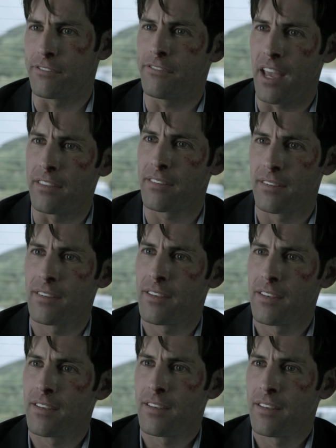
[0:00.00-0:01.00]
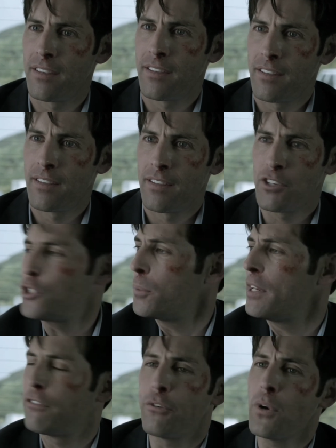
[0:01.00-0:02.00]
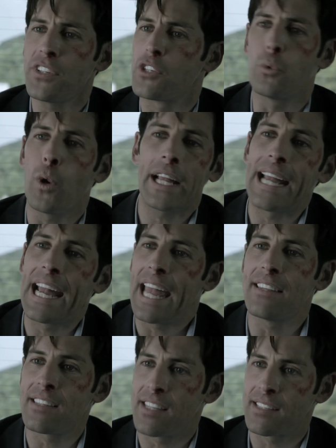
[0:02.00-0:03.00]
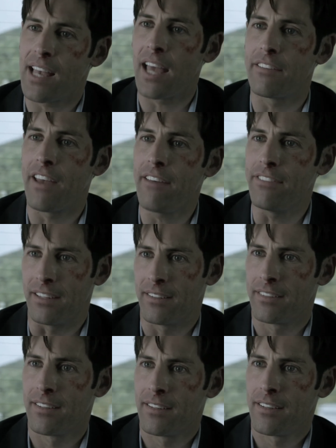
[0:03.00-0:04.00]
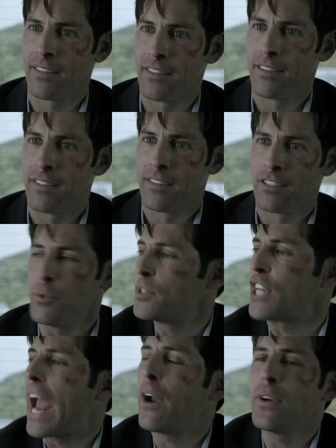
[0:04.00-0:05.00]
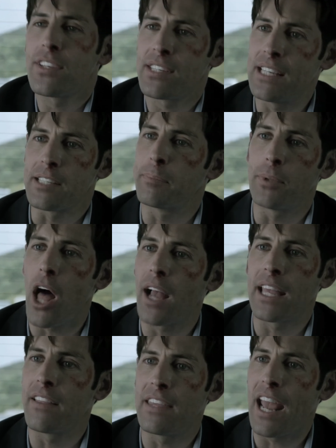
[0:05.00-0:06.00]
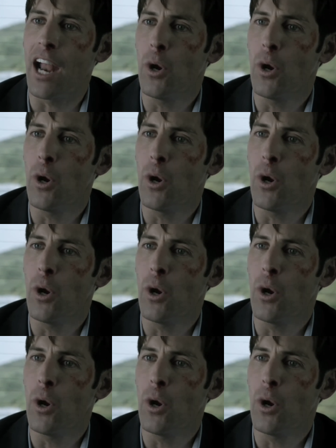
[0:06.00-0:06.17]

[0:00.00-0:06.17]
of faith. There's too many forces working against the side of heaven. Too much heresy is blocking the